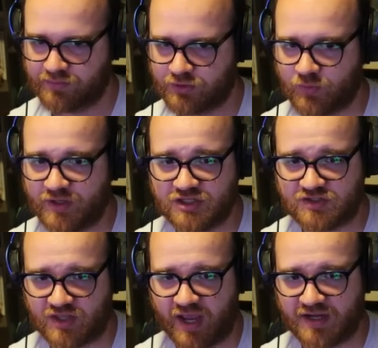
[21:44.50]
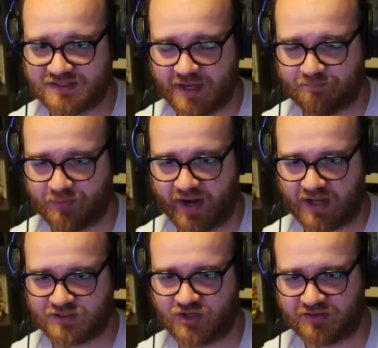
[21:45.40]
Do we just, like, skip playing
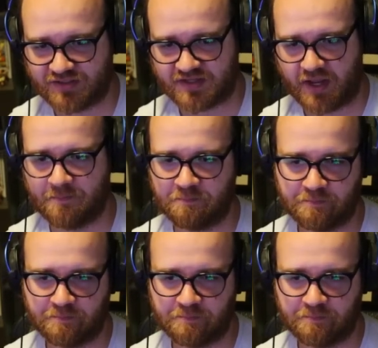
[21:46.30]
Onslaught this game?